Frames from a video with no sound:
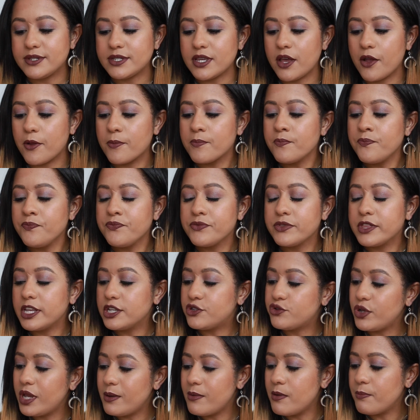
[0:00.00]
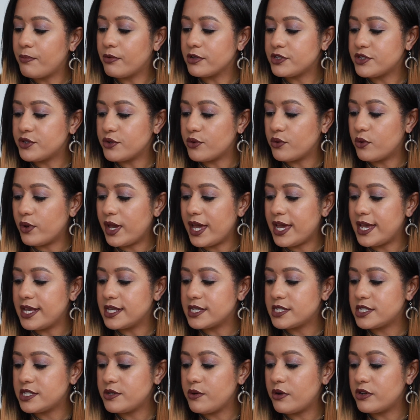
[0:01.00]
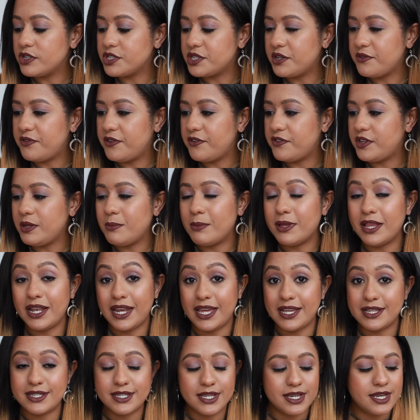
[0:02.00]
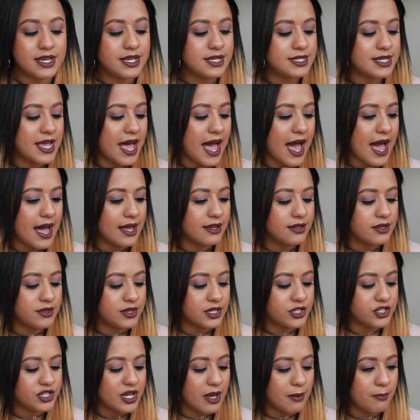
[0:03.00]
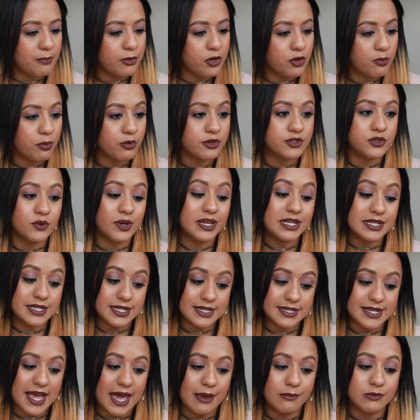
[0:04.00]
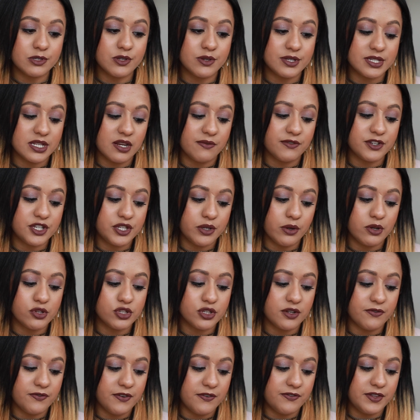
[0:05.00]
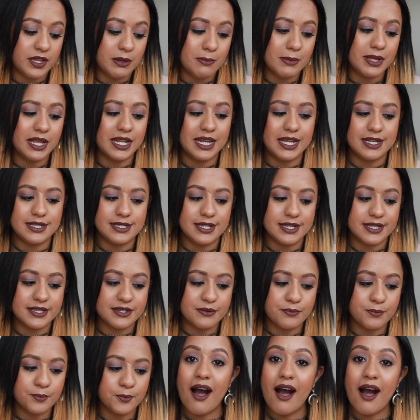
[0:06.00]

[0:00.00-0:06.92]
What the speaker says: So the treatment bottle is 250 milliliters and the shampoo bottle is the same, so it's another 250 milliliters.